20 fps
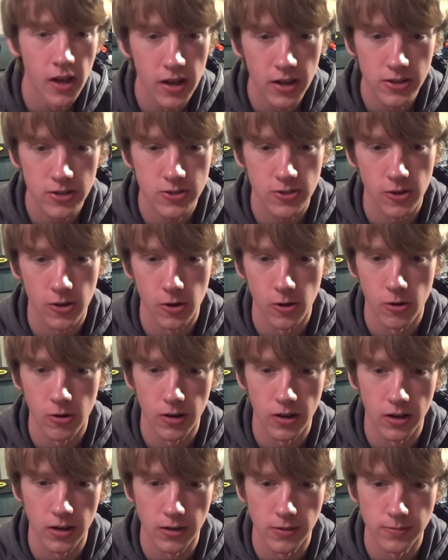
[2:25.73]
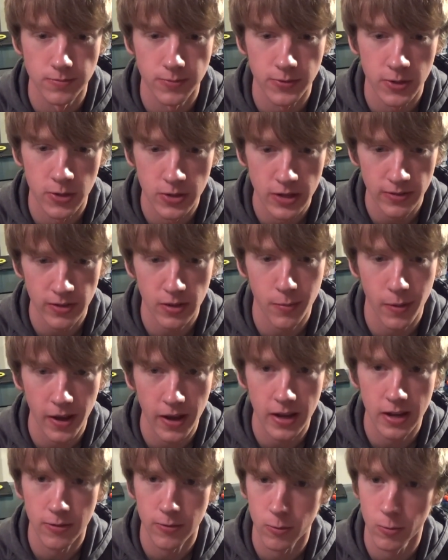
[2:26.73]
So you're definitely
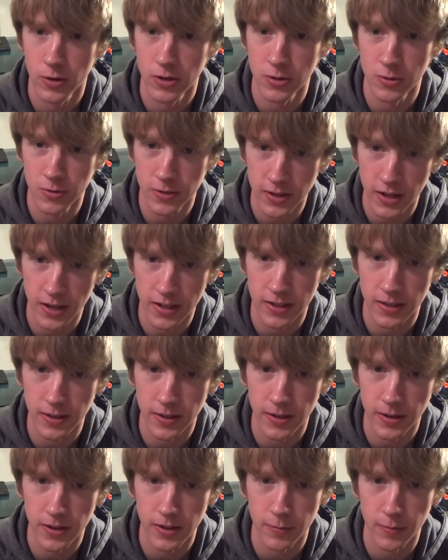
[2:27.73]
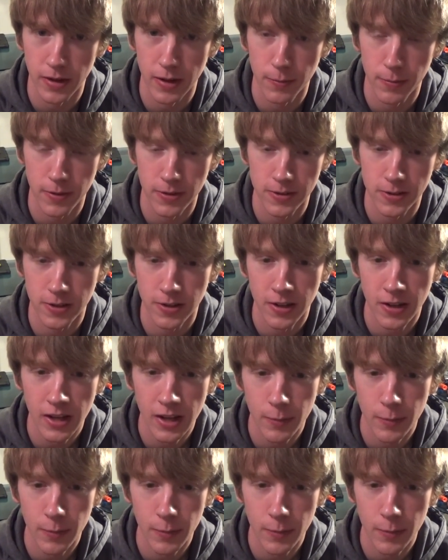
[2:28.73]
paying for what you get there, in my opinion.